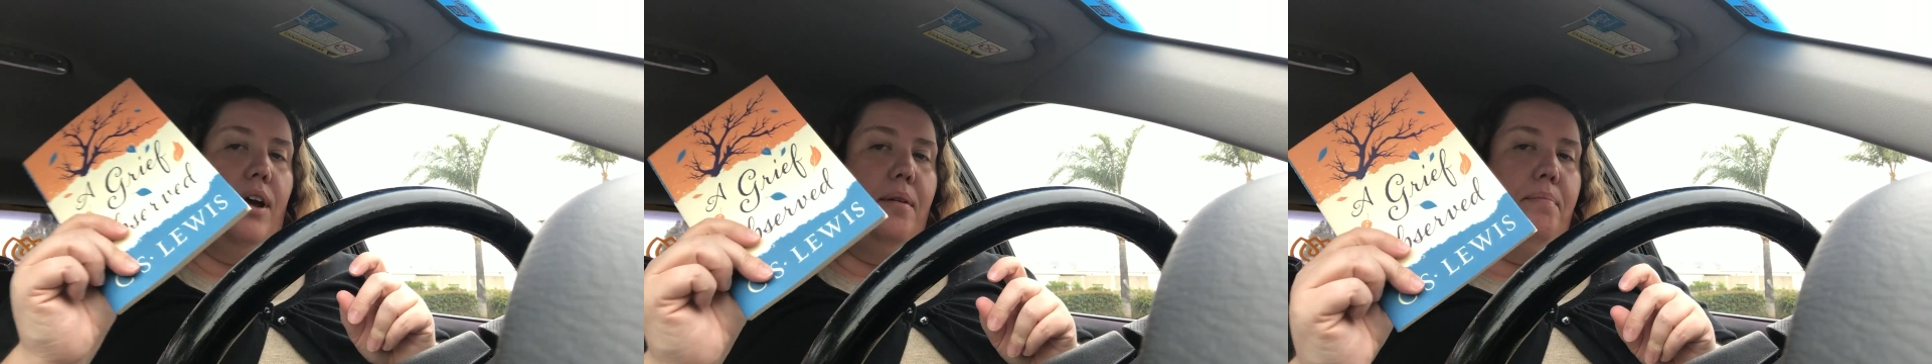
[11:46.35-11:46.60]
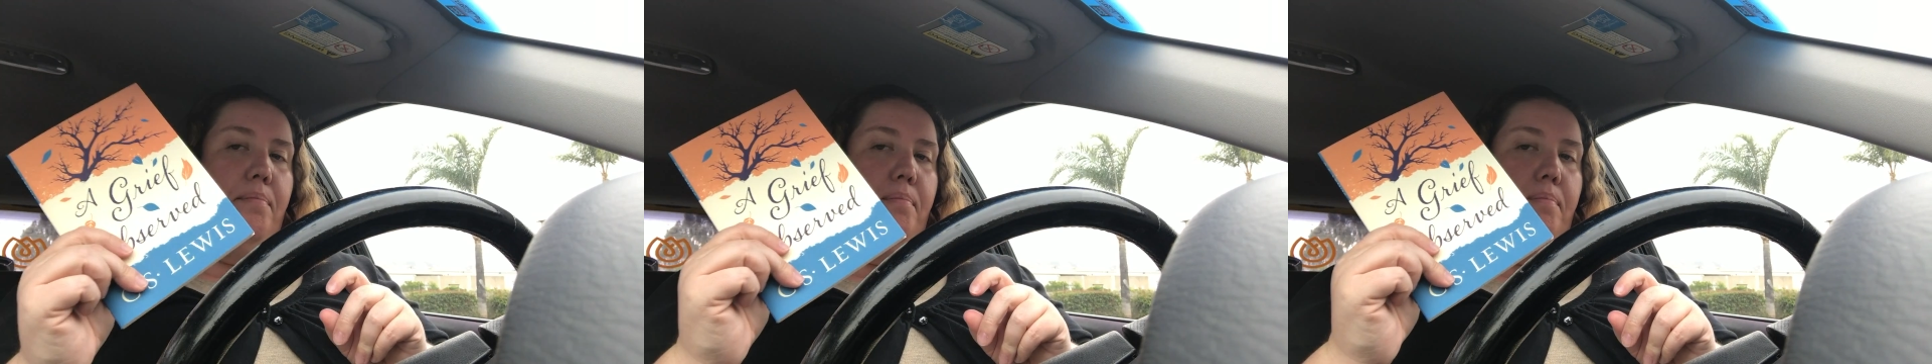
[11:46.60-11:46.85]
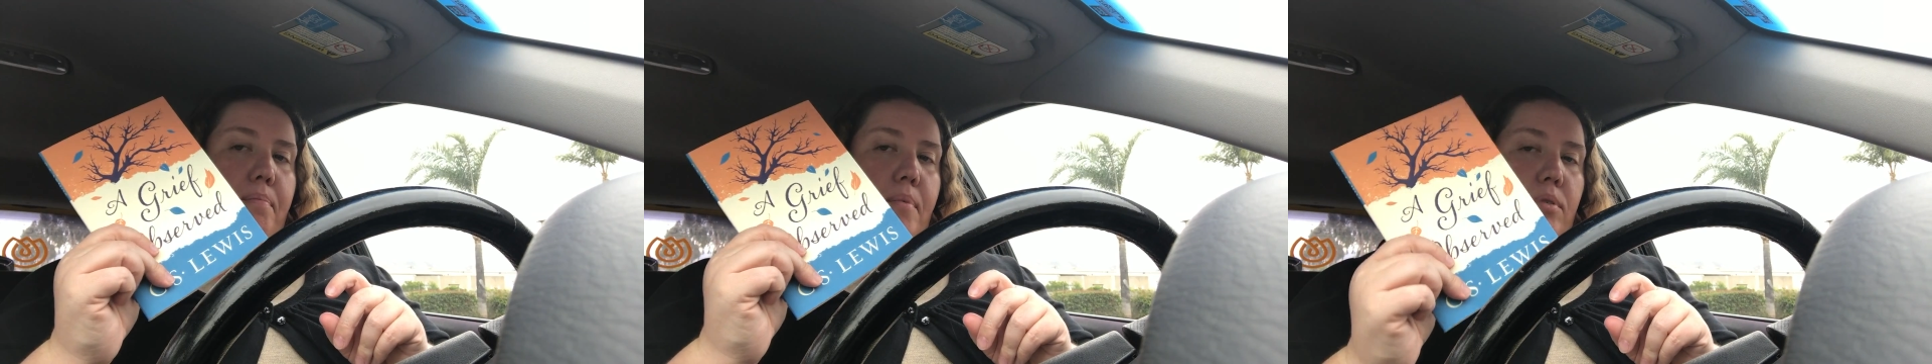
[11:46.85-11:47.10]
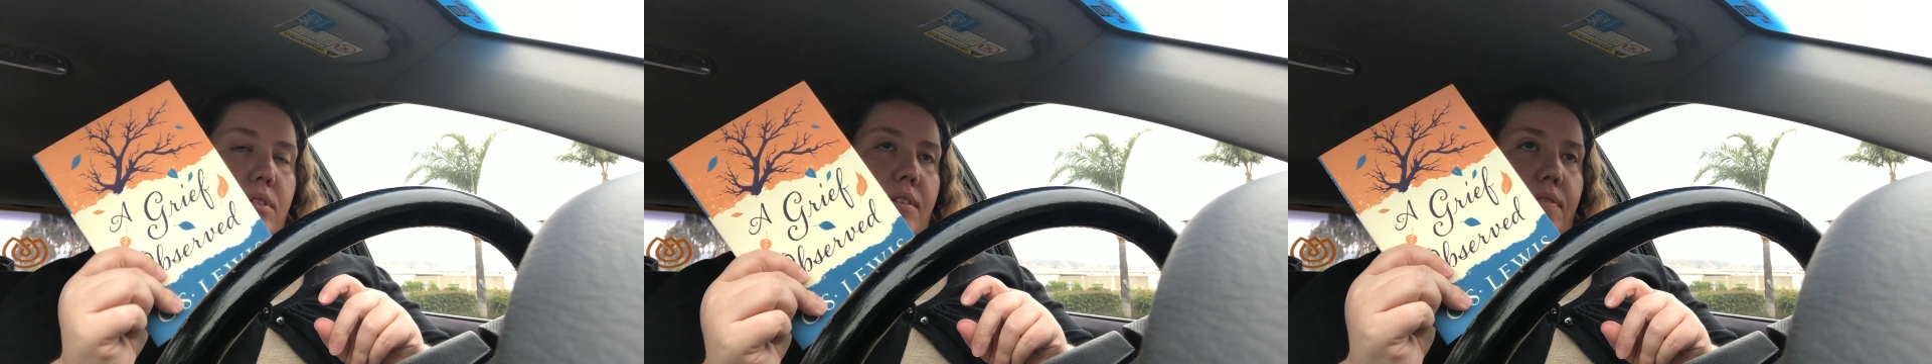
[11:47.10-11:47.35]
read
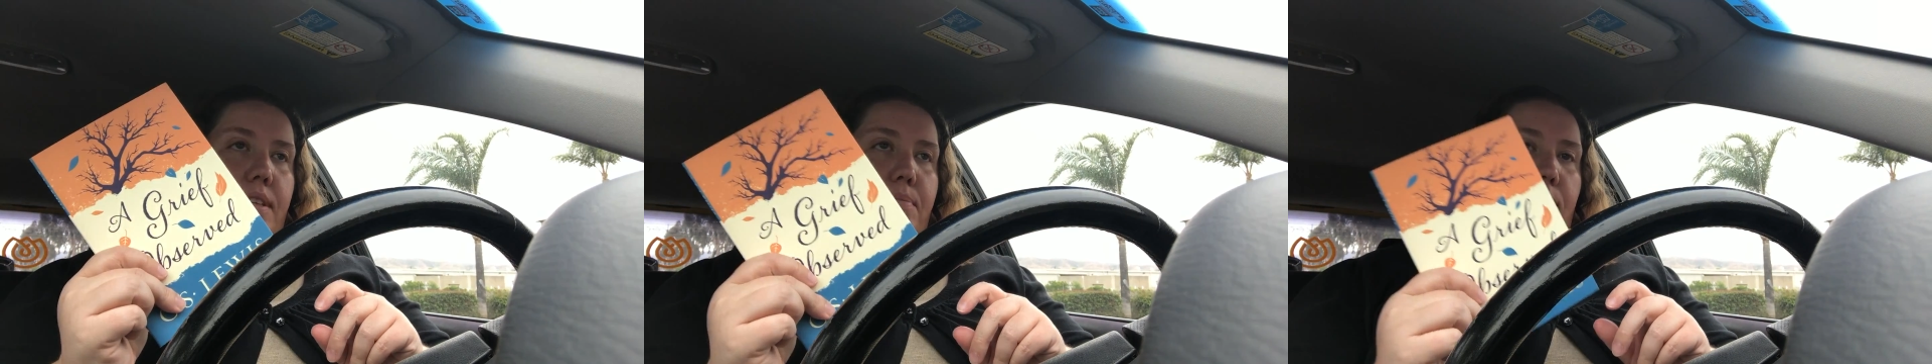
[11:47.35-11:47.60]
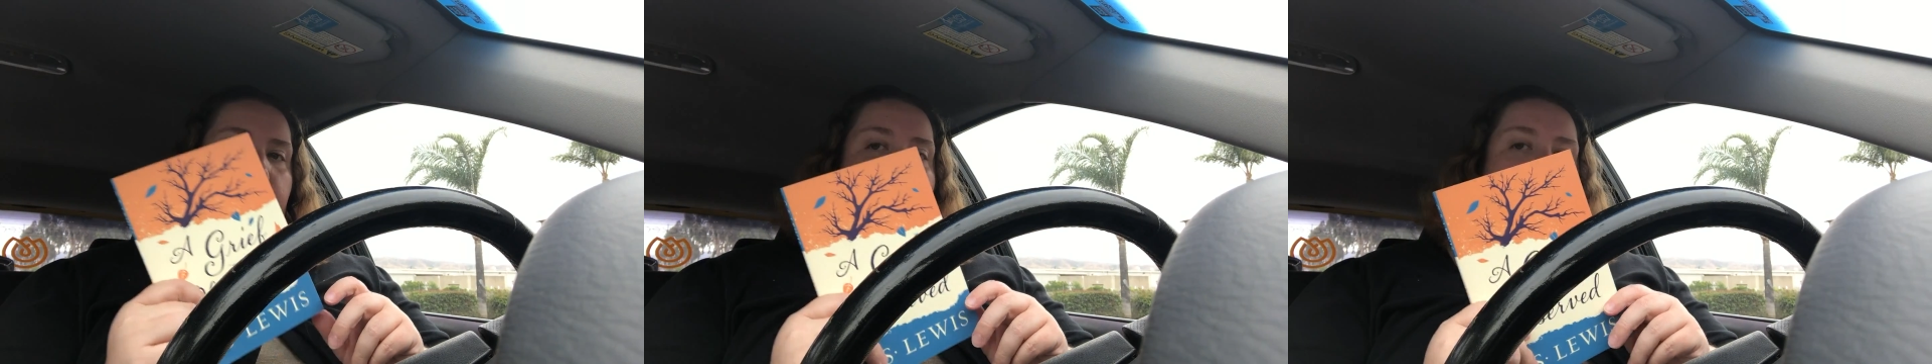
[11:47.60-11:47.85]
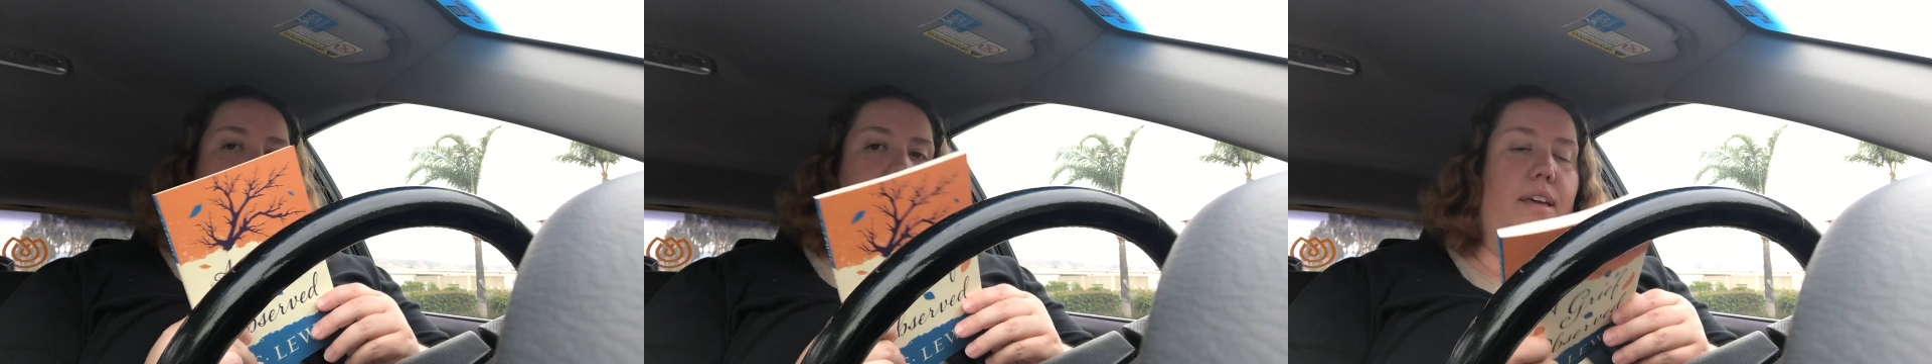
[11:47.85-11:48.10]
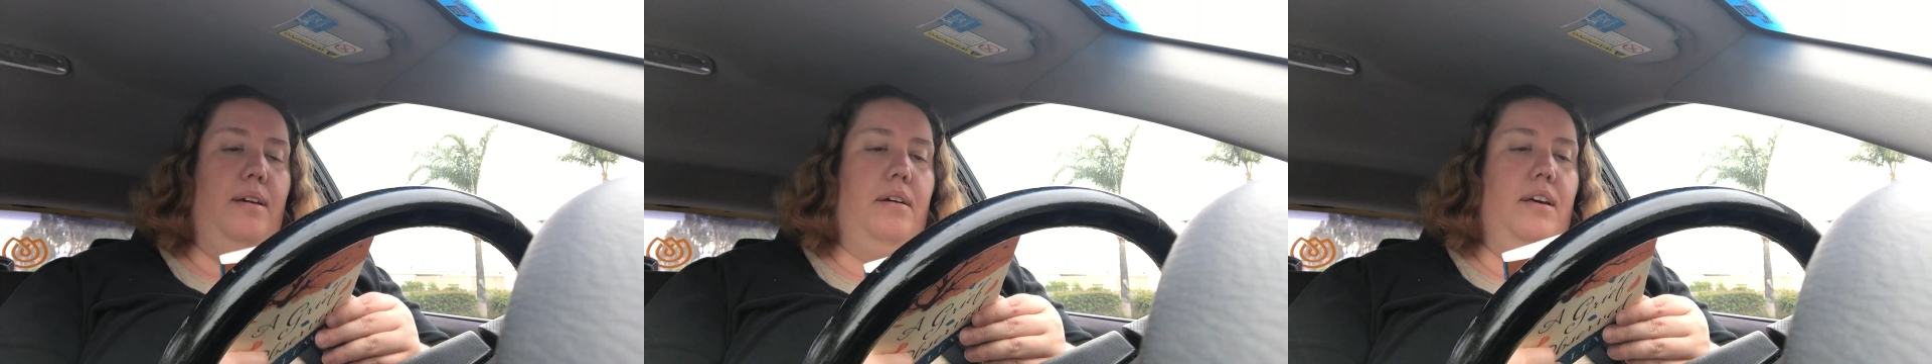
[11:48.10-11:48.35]
most of this before, I
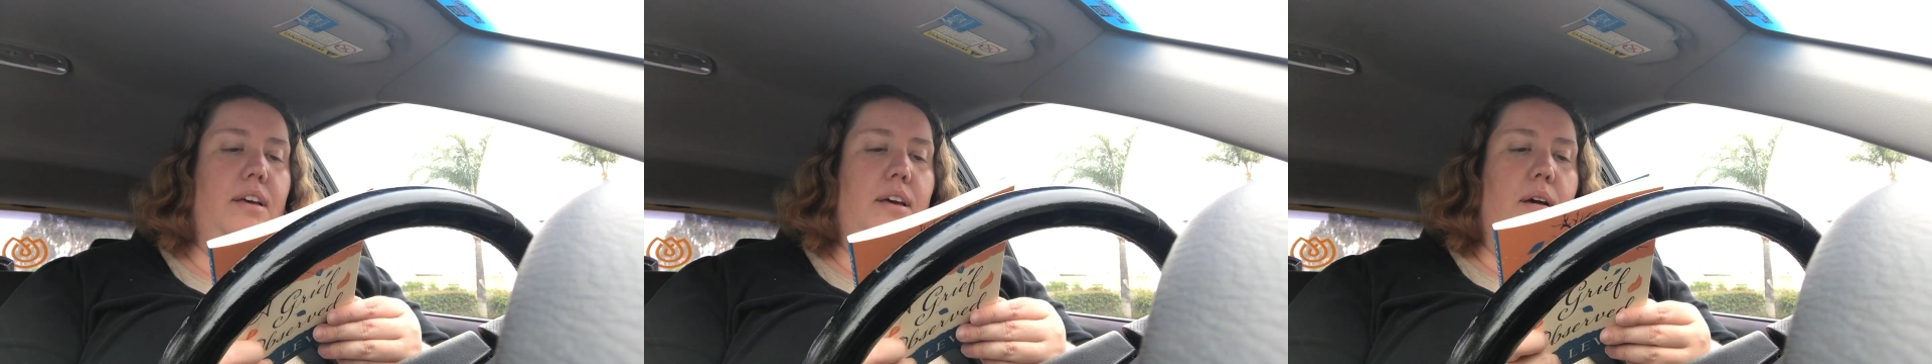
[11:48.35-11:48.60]
think,